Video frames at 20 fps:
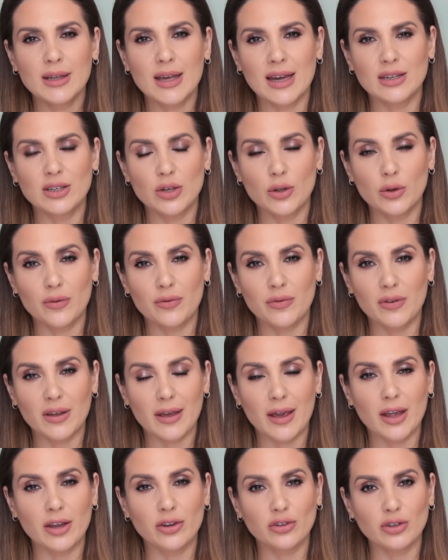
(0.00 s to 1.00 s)
get
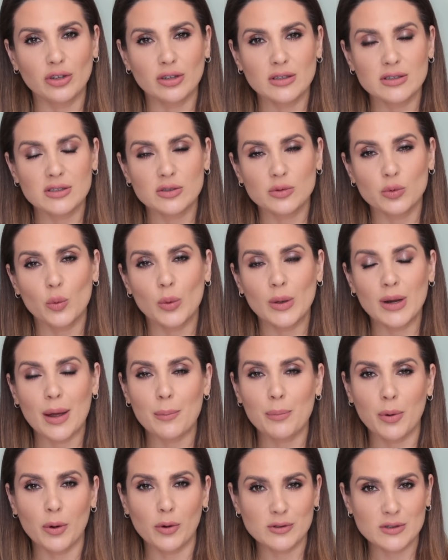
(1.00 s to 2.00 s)
notifications when
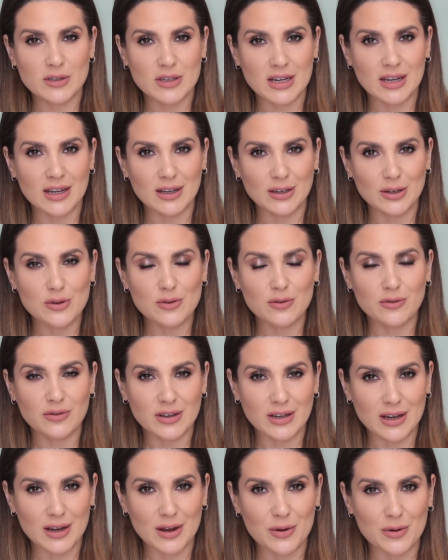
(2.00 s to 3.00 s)
I'm posting a new
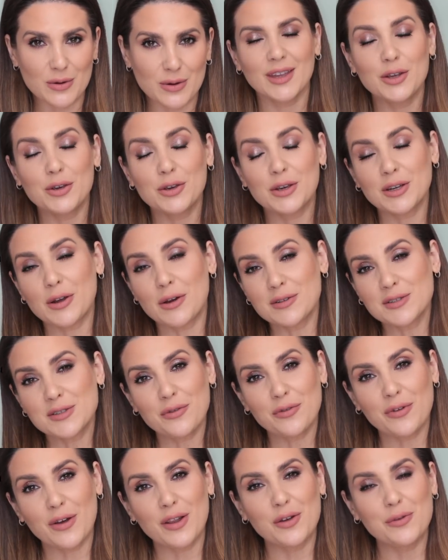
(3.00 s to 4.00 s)
video. You can
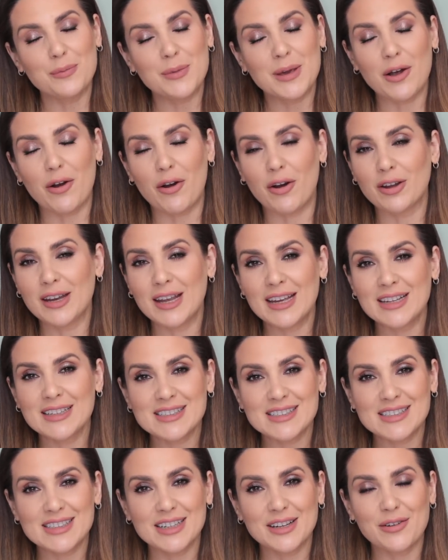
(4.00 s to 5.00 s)
also follow me on
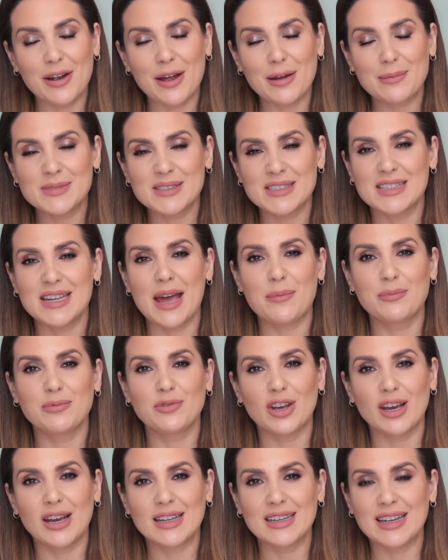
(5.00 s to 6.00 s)
Instagram,
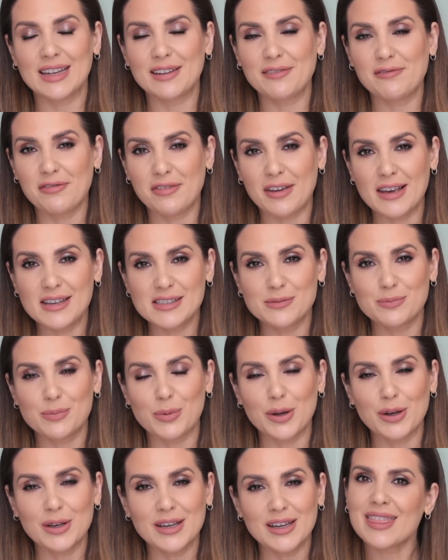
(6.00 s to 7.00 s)
Snapchat, and
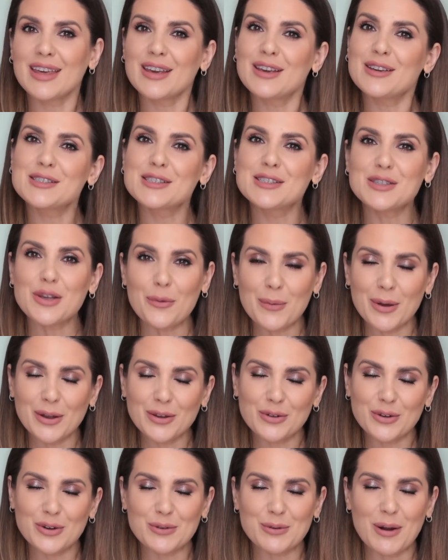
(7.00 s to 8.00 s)
Facebook. Thank you so
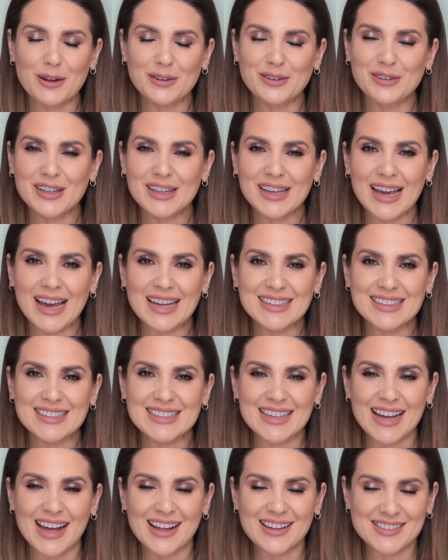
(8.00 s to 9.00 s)
much for watching and
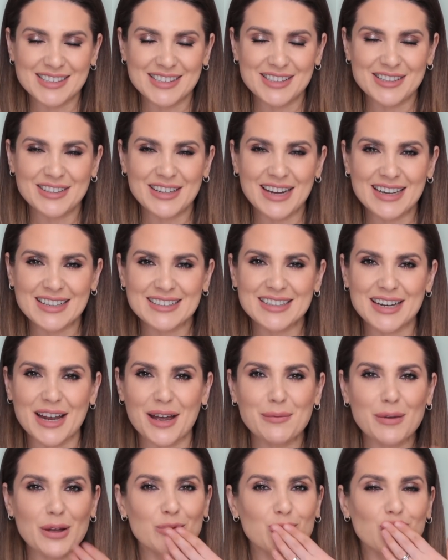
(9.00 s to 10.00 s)
I'll see you next
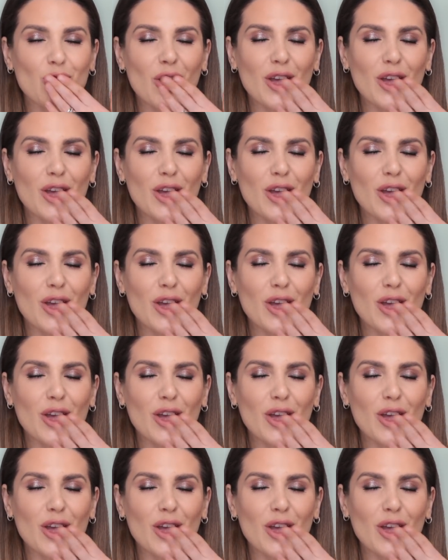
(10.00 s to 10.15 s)
time.